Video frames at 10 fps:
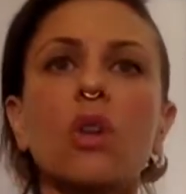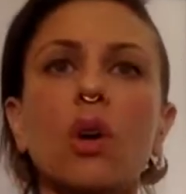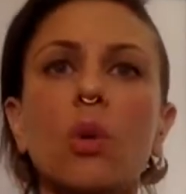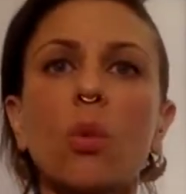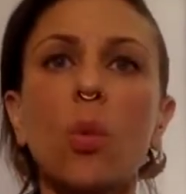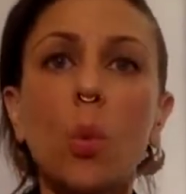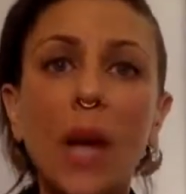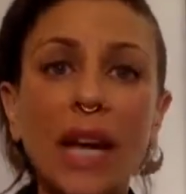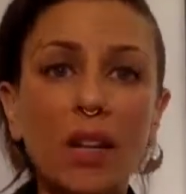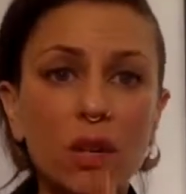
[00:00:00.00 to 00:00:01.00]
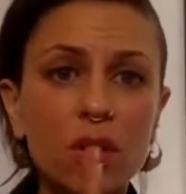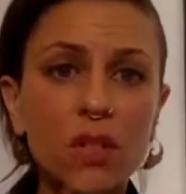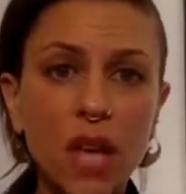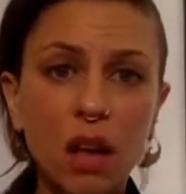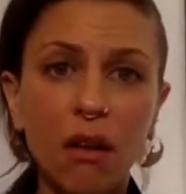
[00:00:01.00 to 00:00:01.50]
So in
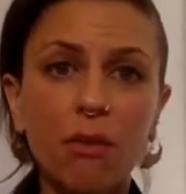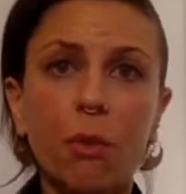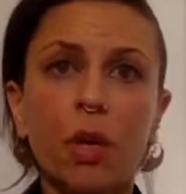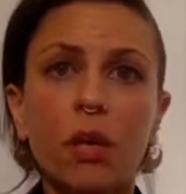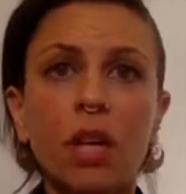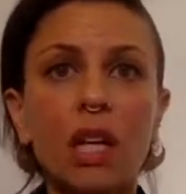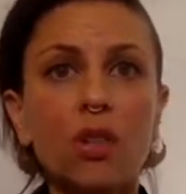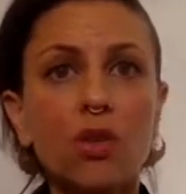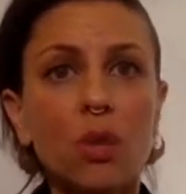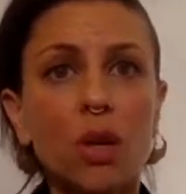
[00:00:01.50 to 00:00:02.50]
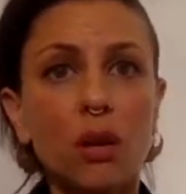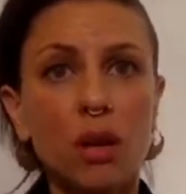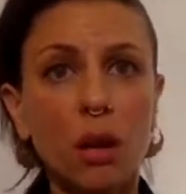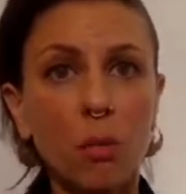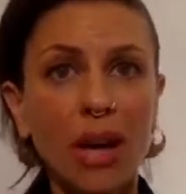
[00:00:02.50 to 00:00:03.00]
yourself, where you're getting
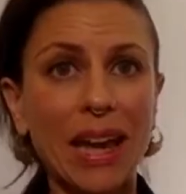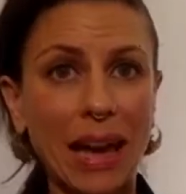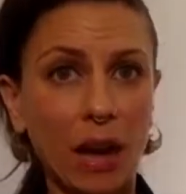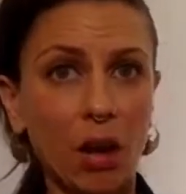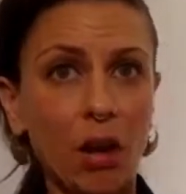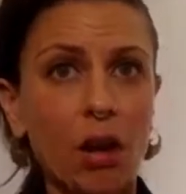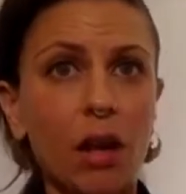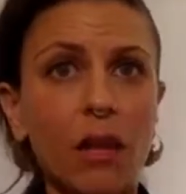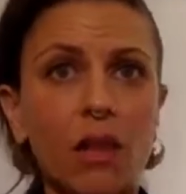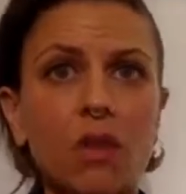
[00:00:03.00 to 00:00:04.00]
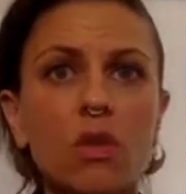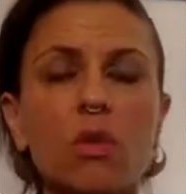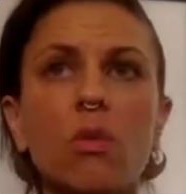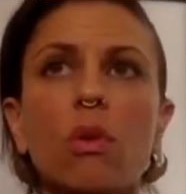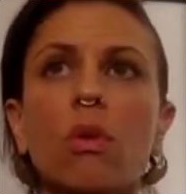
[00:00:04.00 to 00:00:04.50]
triggered by anger in this
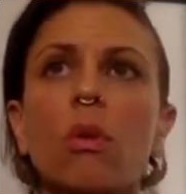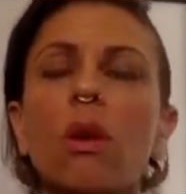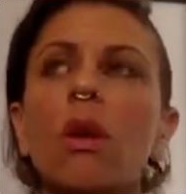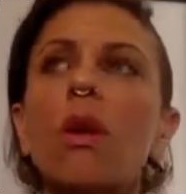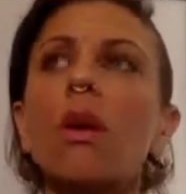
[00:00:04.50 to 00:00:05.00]
new moon,